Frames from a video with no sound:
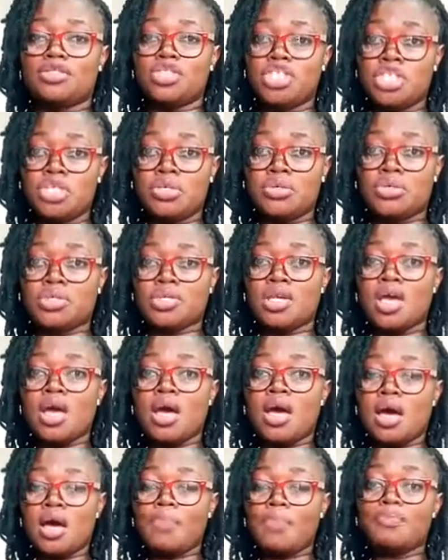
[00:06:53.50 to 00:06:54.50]
news.
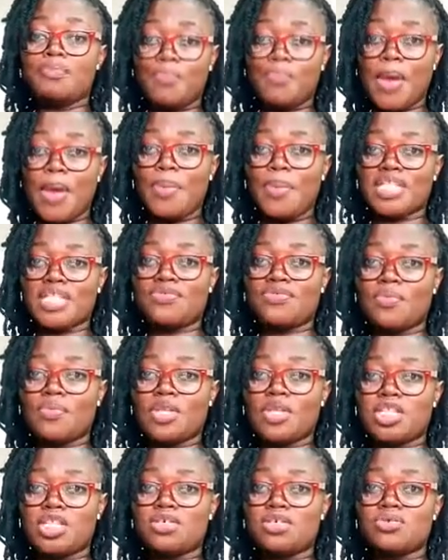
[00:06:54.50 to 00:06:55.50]
Papers from
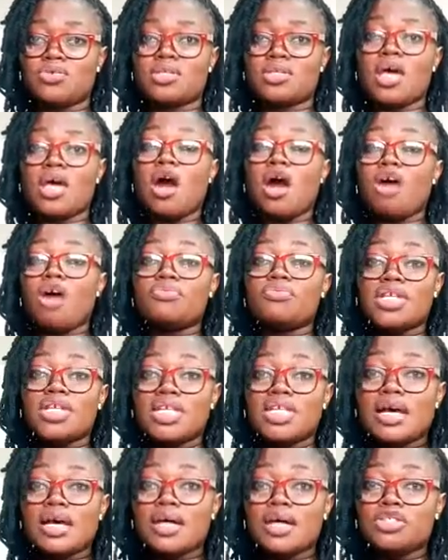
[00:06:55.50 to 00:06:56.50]
the news, or reading
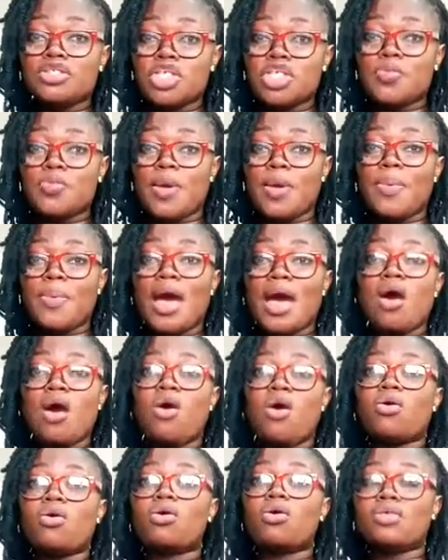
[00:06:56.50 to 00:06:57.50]
a newspaper,
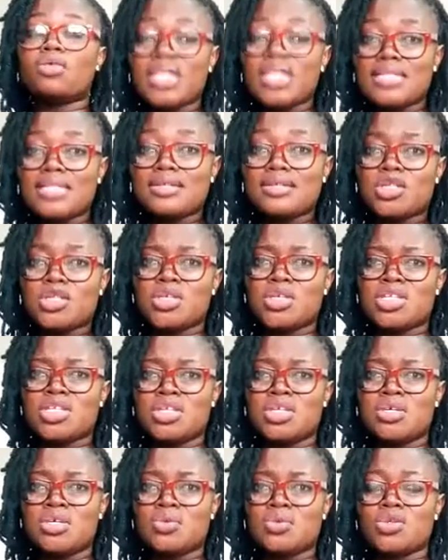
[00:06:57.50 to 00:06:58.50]
or listening to the
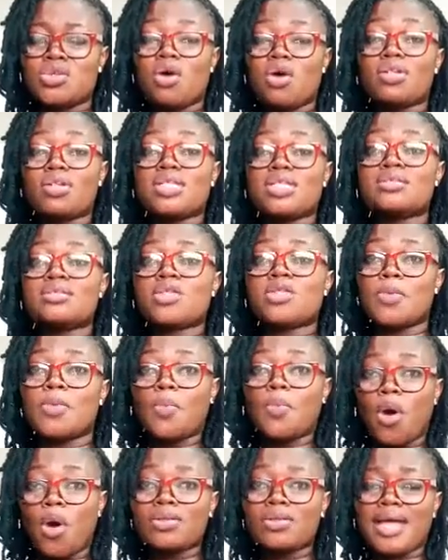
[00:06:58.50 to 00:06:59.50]
news, or listening to a
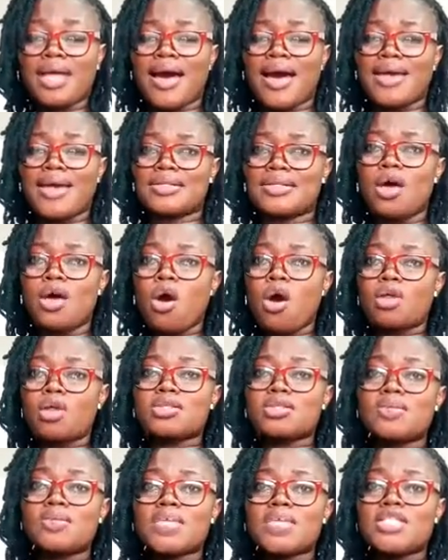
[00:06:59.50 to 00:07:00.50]
podcast, or
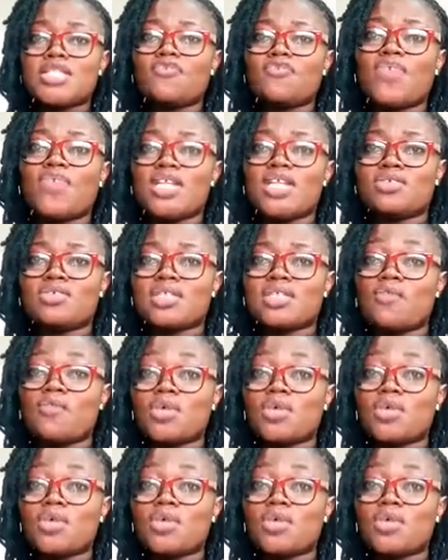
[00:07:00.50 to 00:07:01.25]
sometimes you find yourself